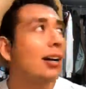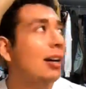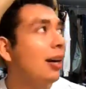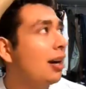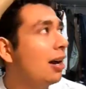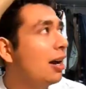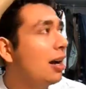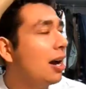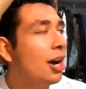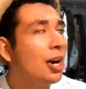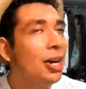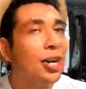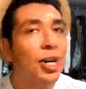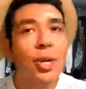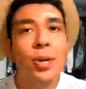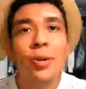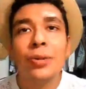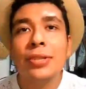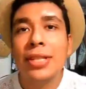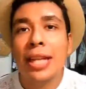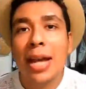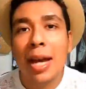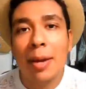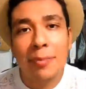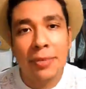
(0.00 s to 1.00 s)
Are you
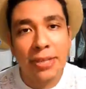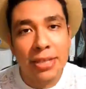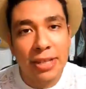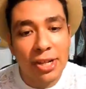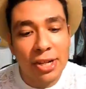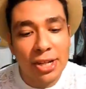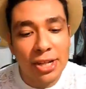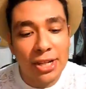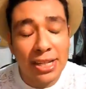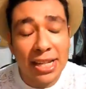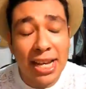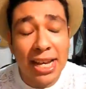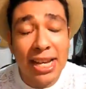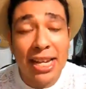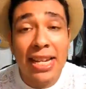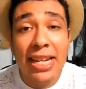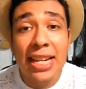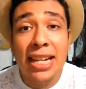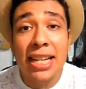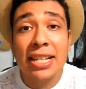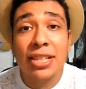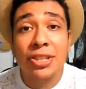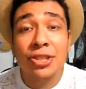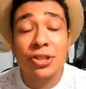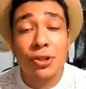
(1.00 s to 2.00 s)
damn serious? And he
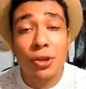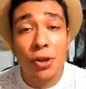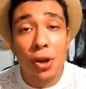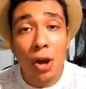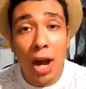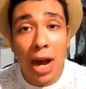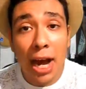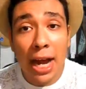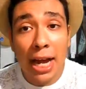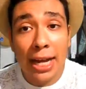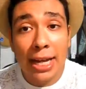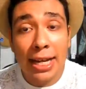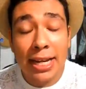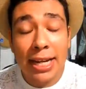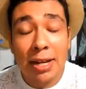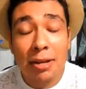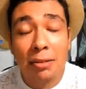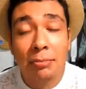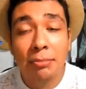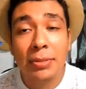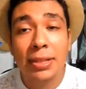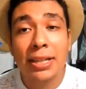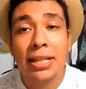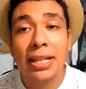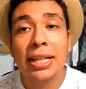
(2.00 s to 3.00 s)
is crying
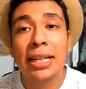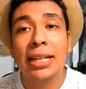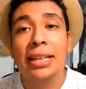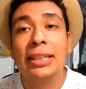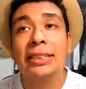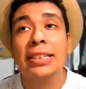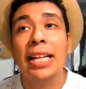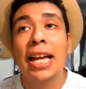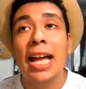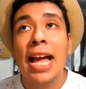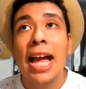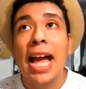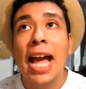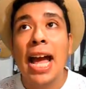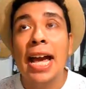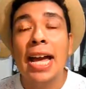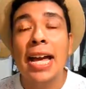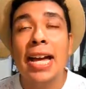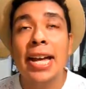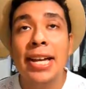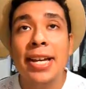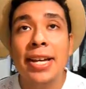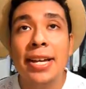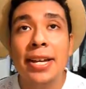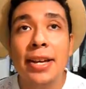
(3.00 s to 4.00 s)
because
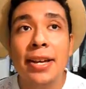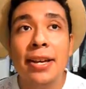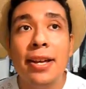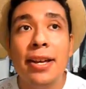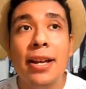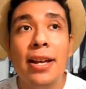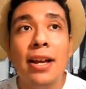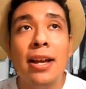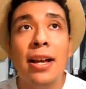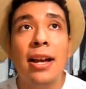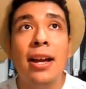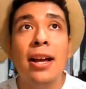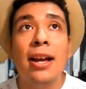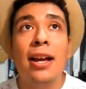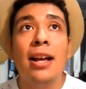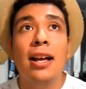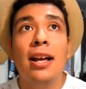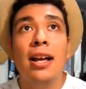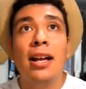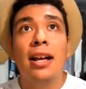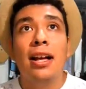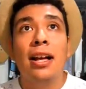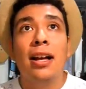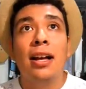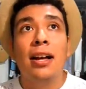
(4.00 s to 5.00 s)
he
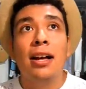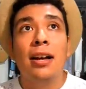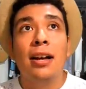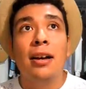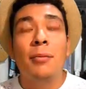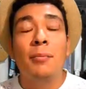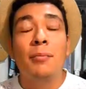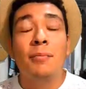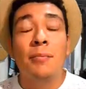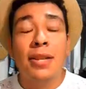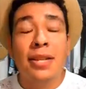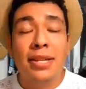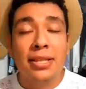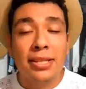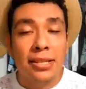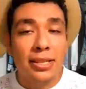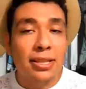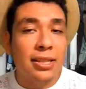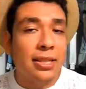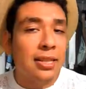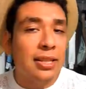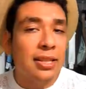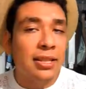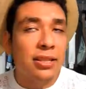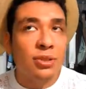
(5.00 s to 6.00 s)

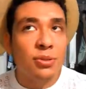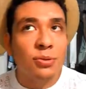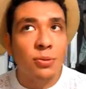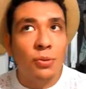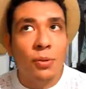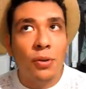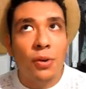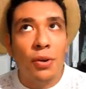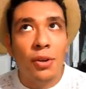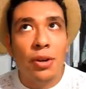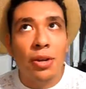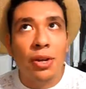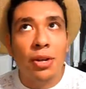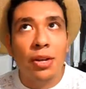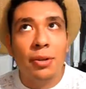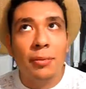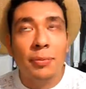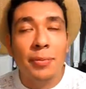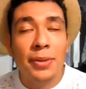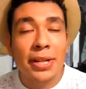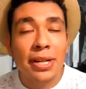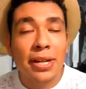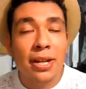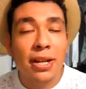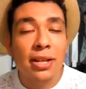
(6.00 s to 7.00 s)
misses or
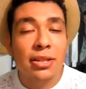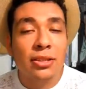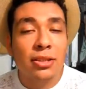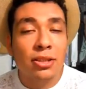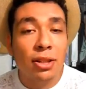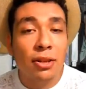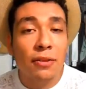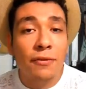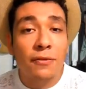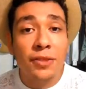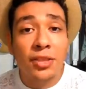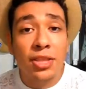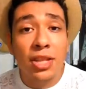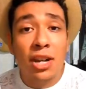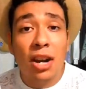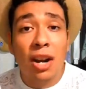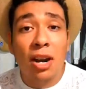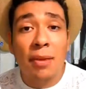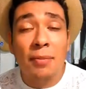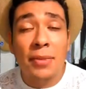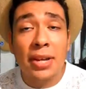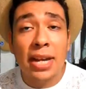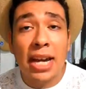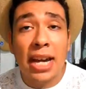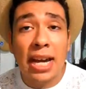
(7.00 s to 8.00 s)
because of
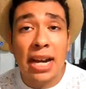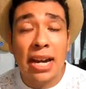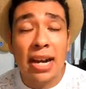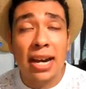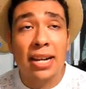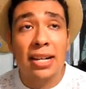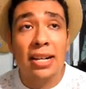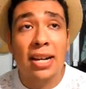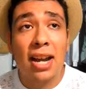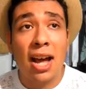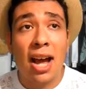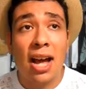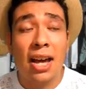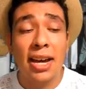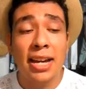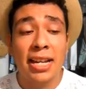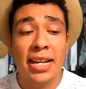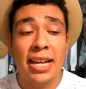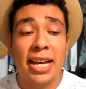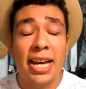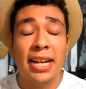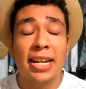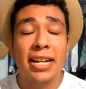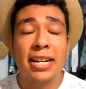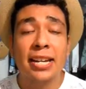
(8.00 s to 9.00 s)
Jeremy and Kanani,
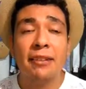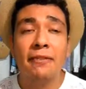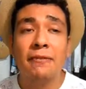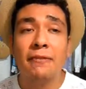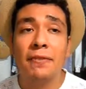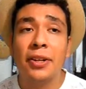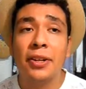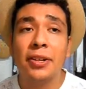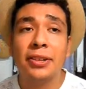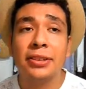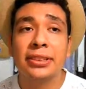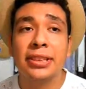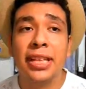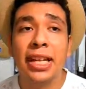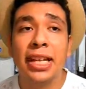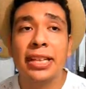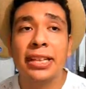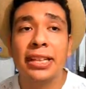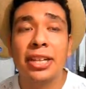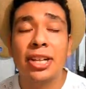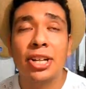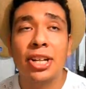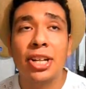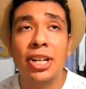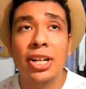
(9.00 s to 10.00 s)
and he feels like
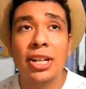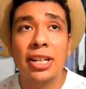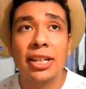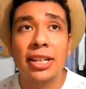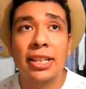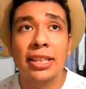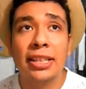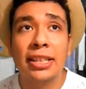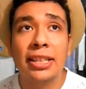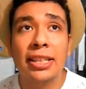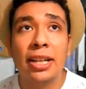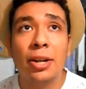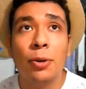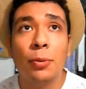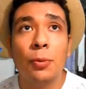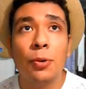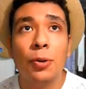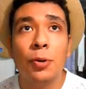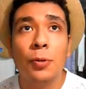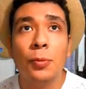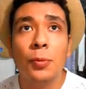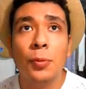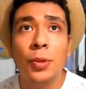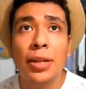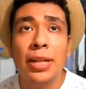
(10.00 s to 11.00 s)
they
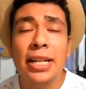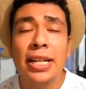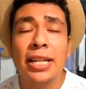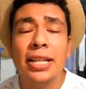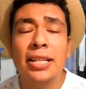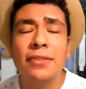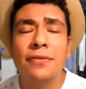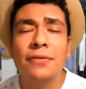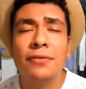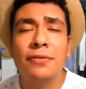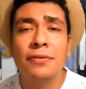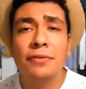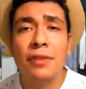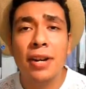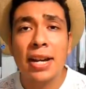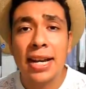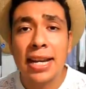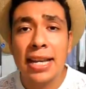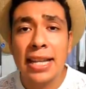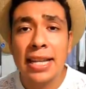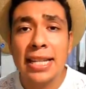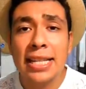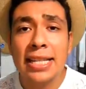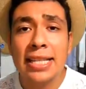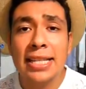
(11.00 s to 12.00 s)
were really his
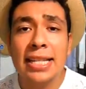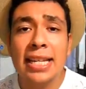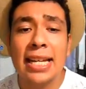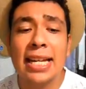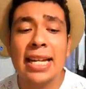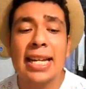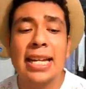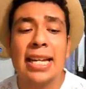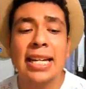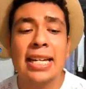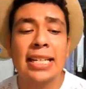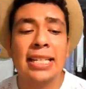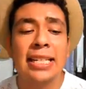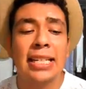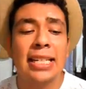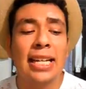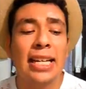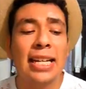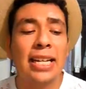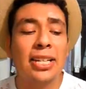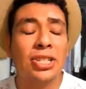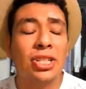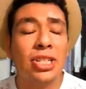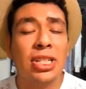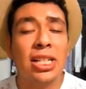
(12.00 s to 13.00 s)
friends and
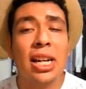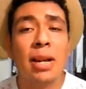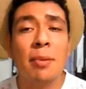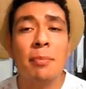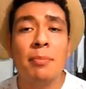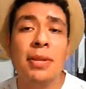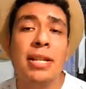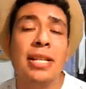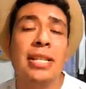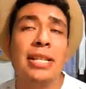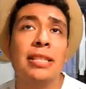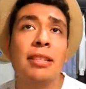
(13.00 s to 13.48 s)
he's gonna miss